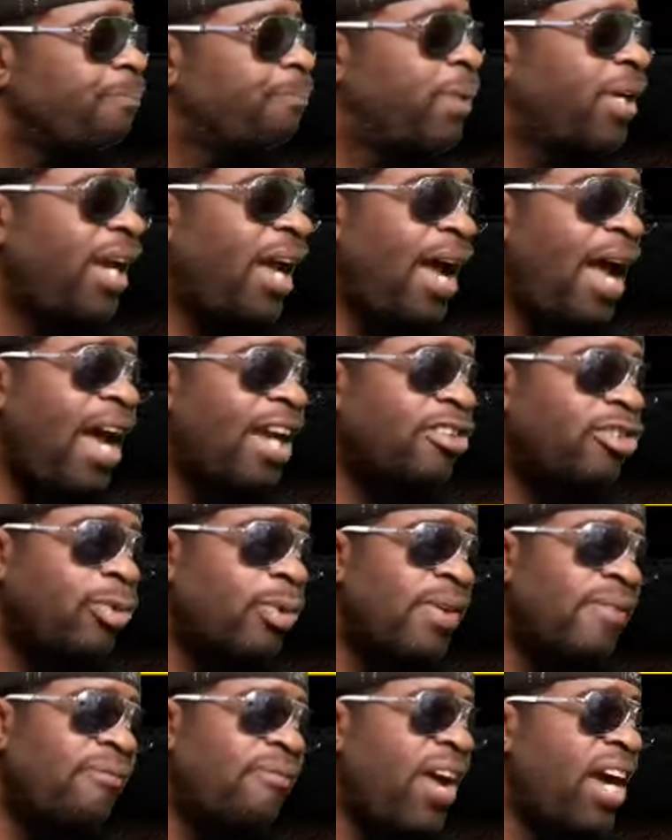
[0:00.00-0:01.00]
But
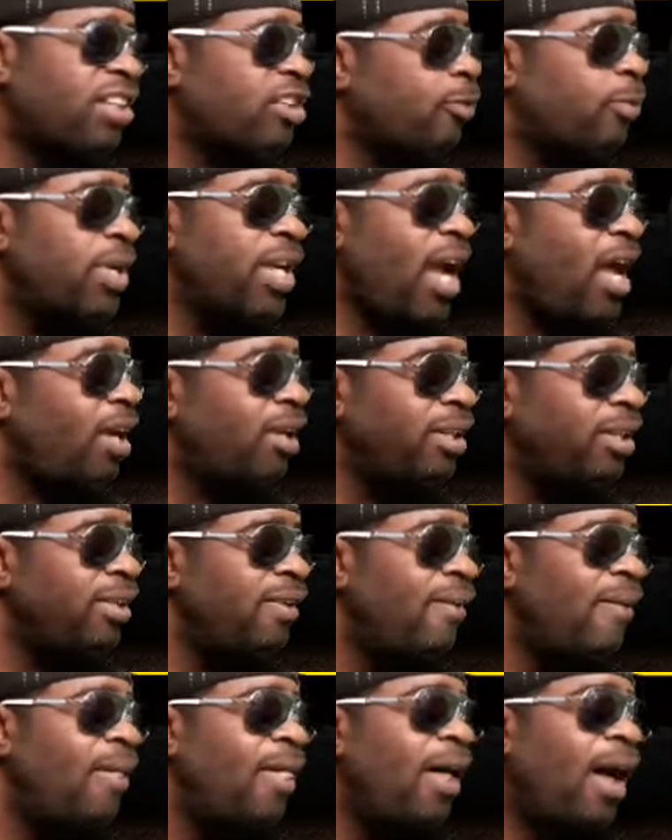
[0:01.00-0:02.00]
actual in fact, in
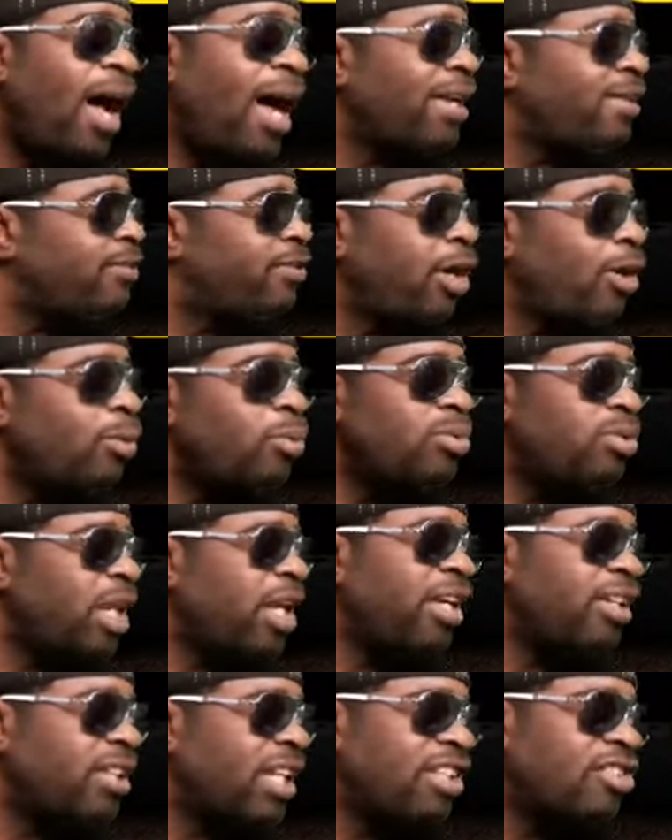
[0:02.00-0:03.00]
reality, I don't
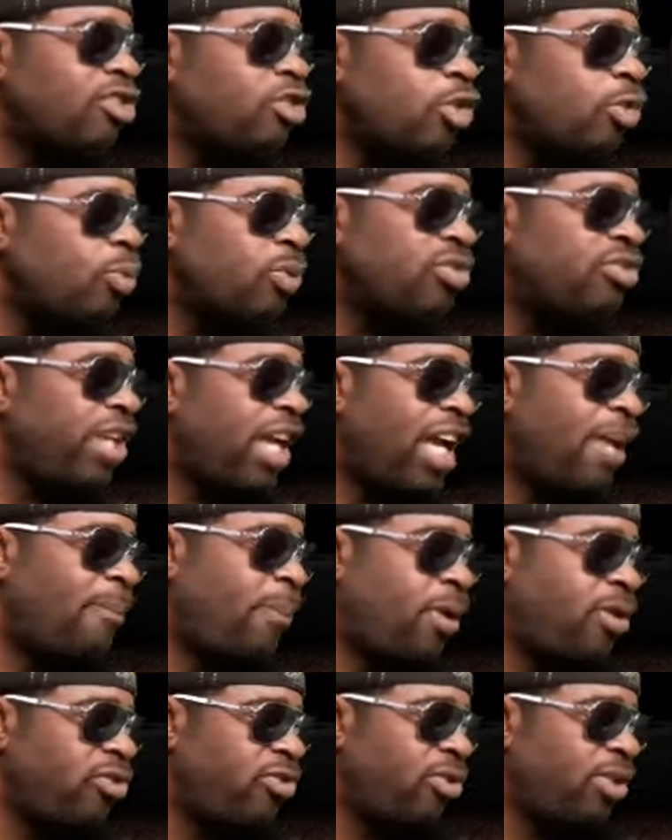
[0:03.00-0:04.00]
think that Stu was dead
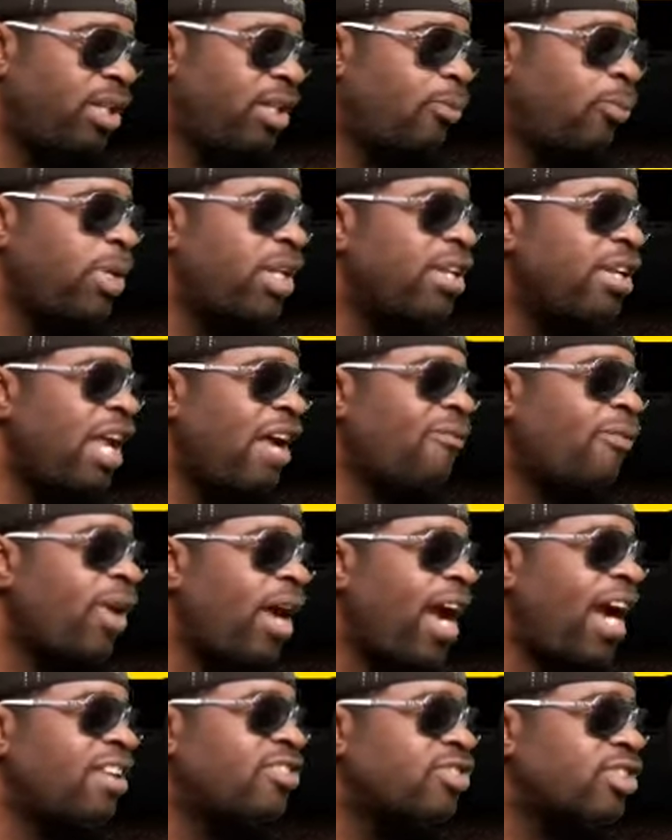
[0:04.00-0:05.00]
personally. We
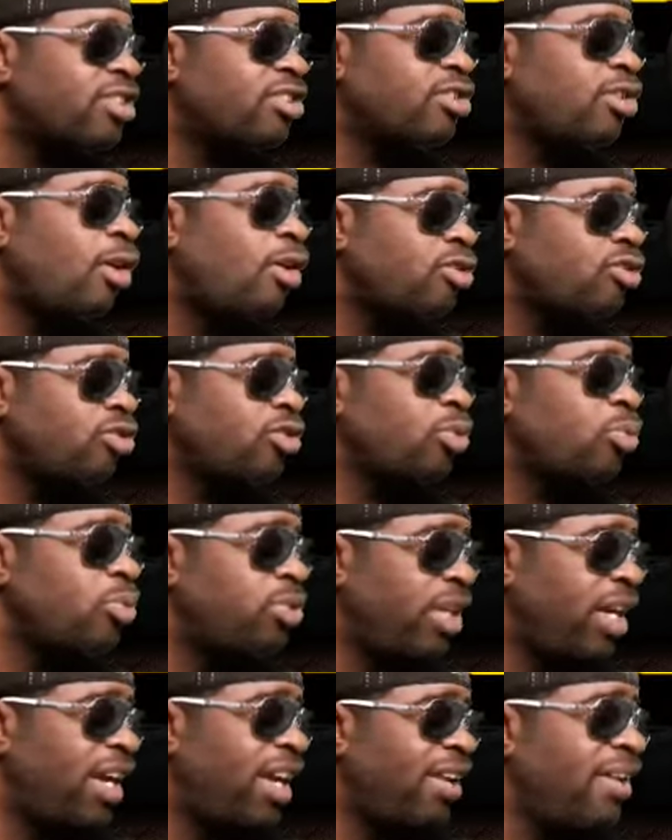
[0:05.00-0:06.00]
never actually saw Stu
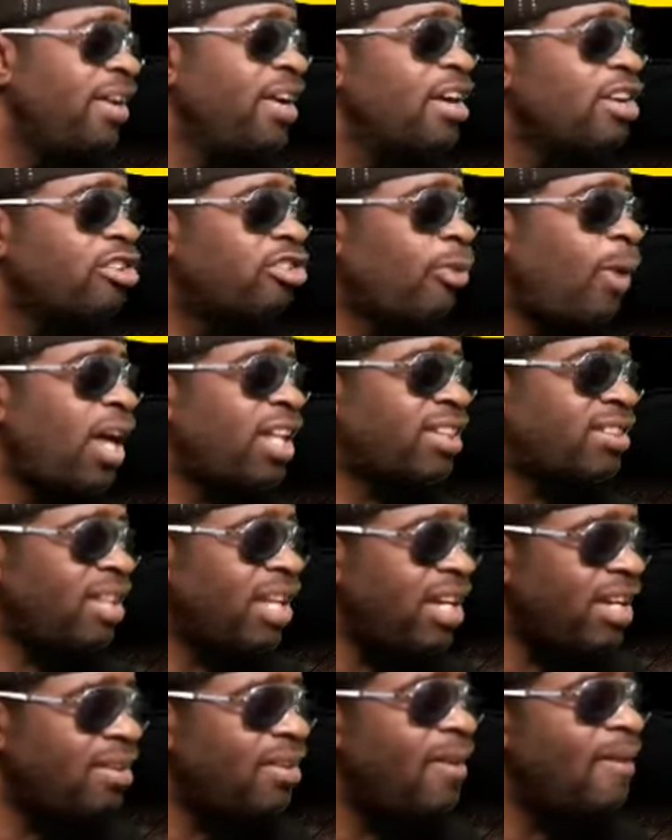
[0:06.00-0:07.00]
dead. So I
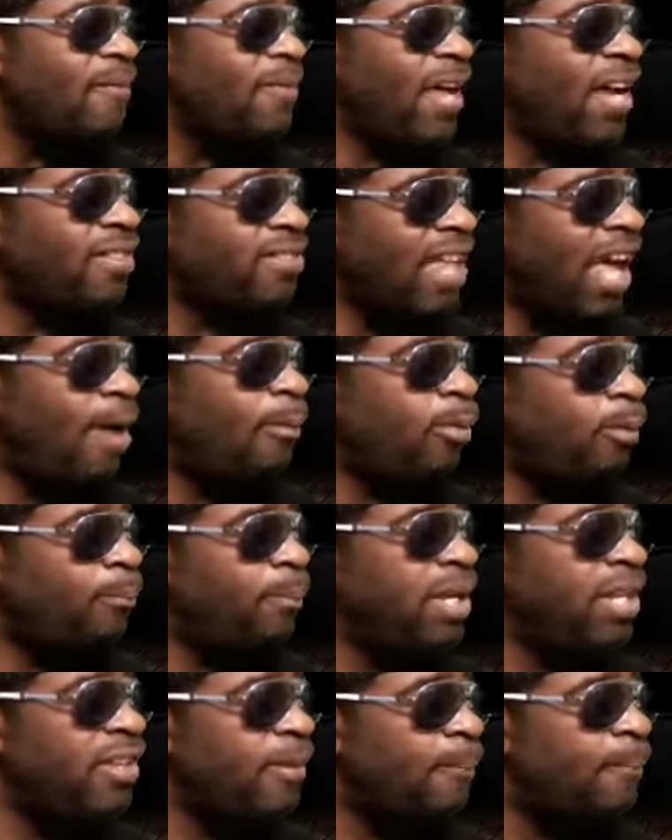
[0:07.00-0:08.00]
think that that would
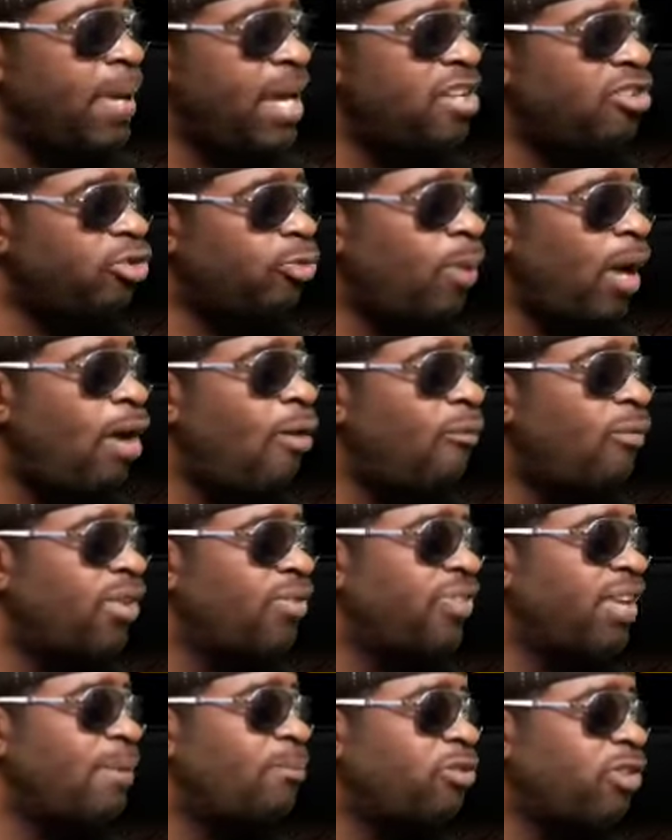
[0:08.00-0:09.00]
be the best route for
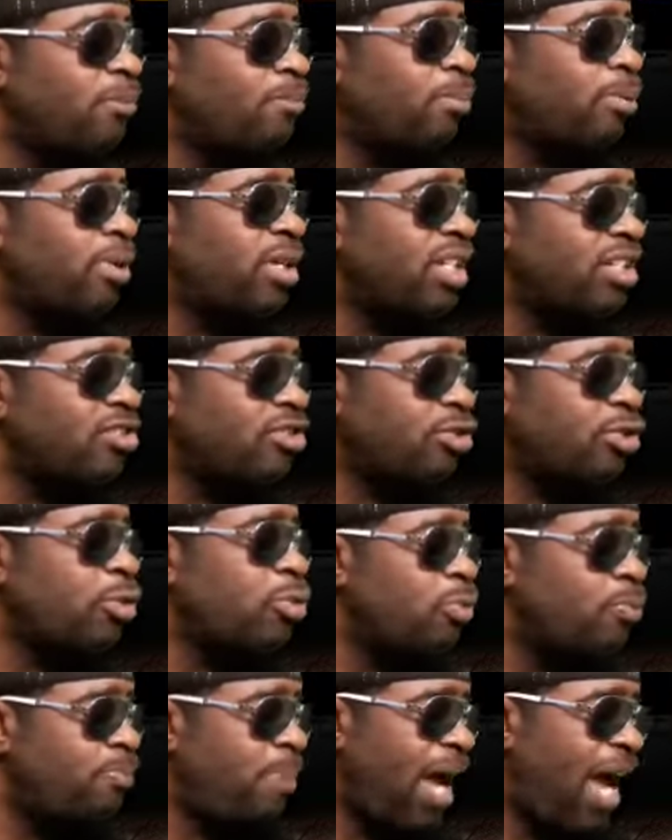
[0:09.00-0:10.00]
them to bring
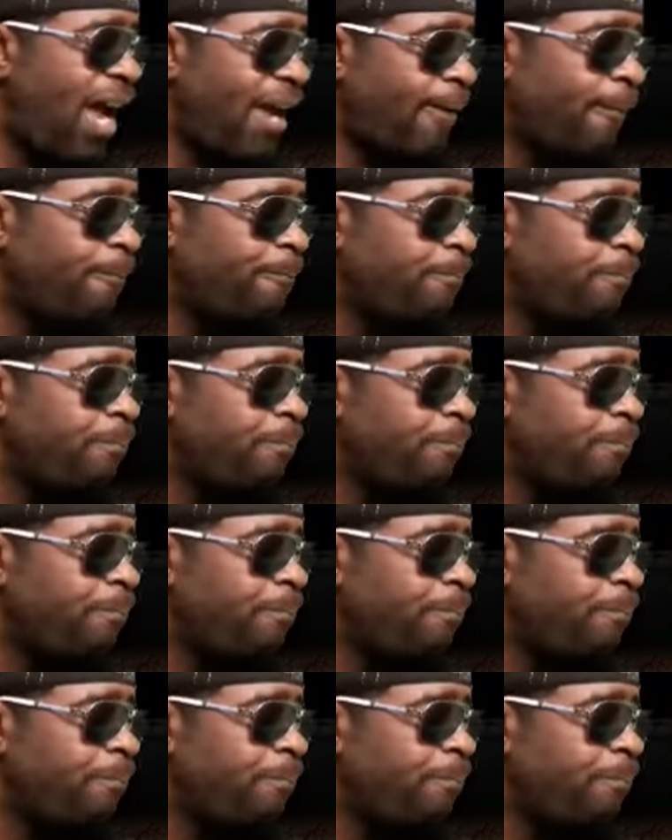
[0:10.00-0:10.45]
Stu back.